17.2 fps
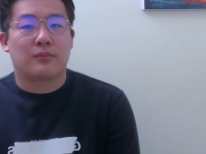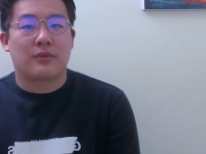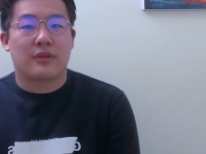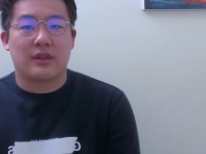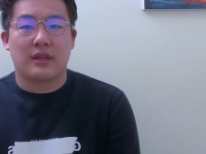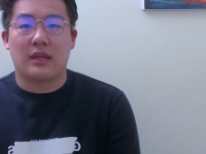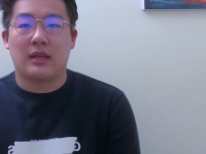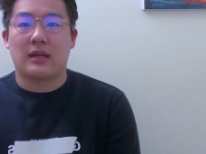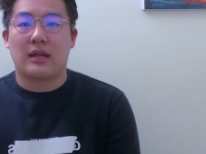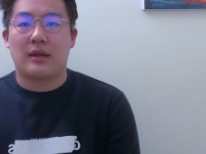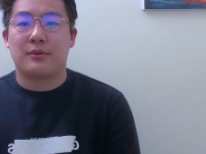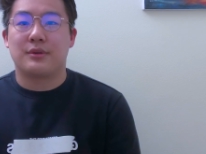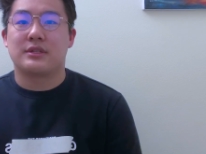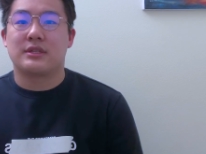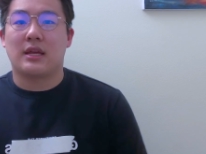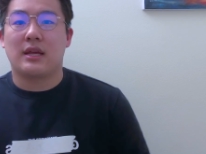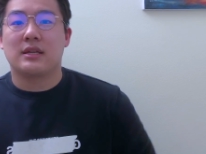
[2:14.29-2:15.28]
thing I
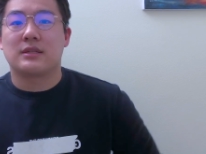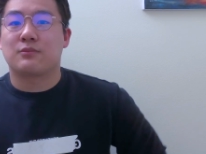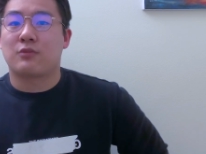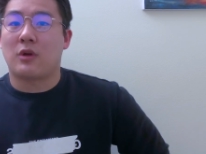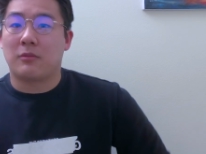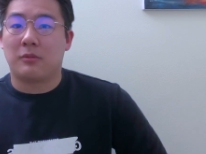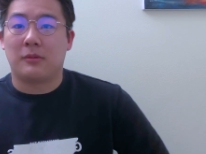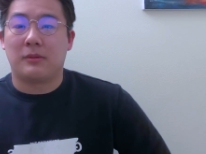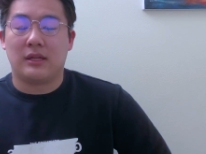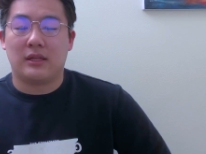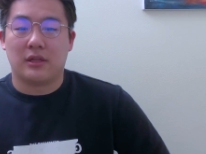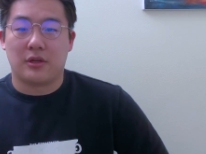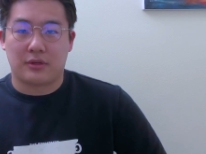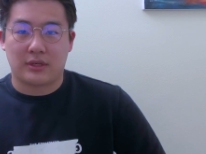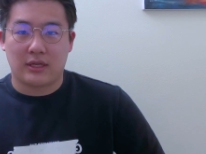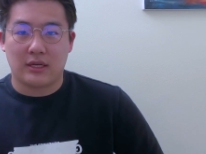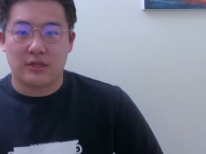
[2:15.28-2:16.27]
would say is probably
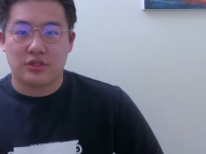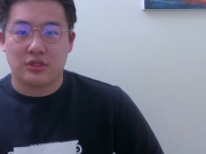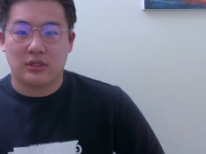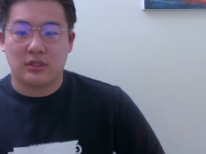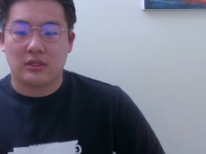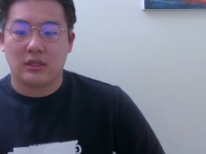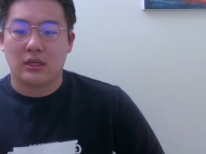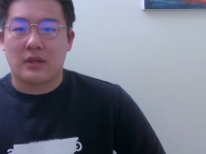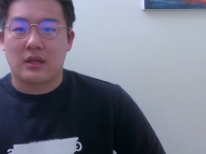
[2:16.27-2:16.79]
location.